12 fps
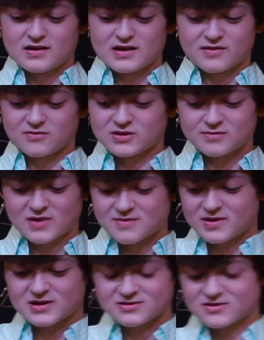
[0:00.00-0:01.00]
And my
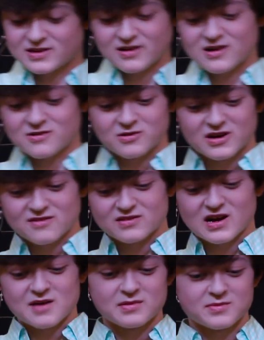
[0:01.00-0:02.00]
parents were like, "Oh,
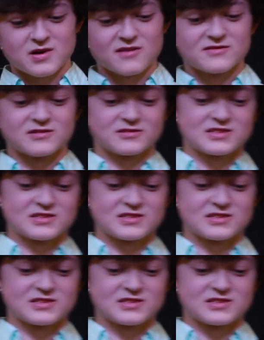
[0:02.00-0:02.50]
whatever, ibuprofen will